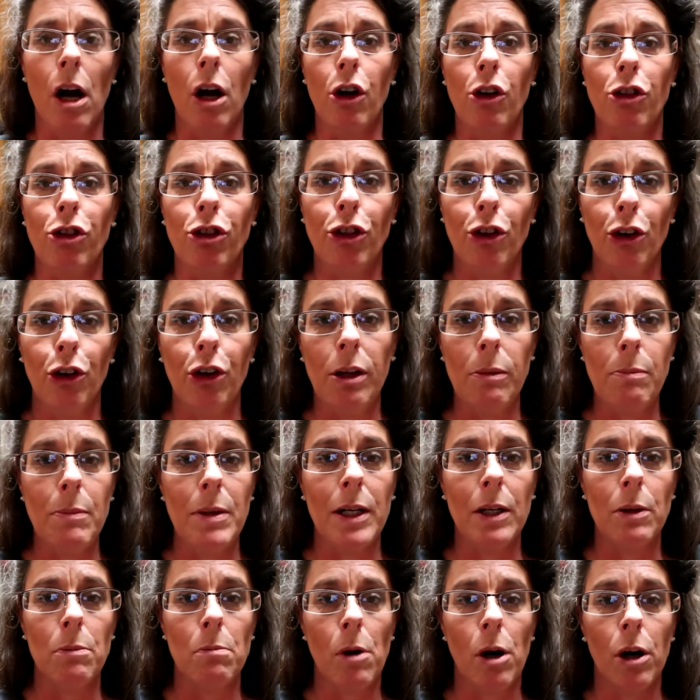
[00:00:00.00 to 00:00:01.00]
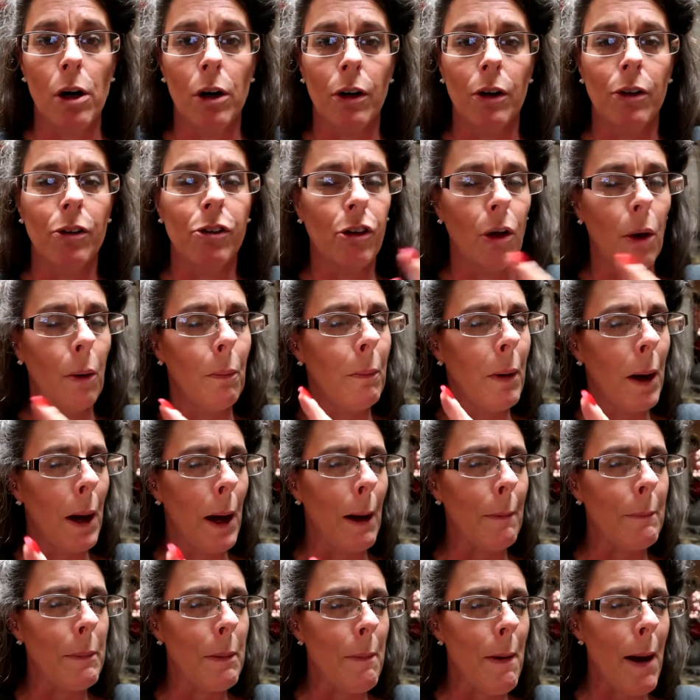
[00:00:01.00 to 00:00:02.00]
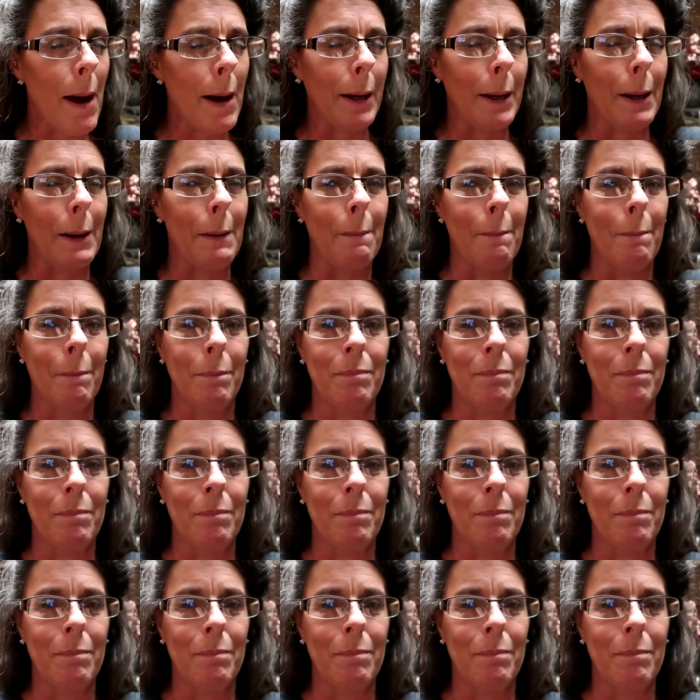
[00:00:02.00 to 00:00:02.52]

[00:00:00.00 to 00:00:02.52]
our 30 minute mark. So I'll be back.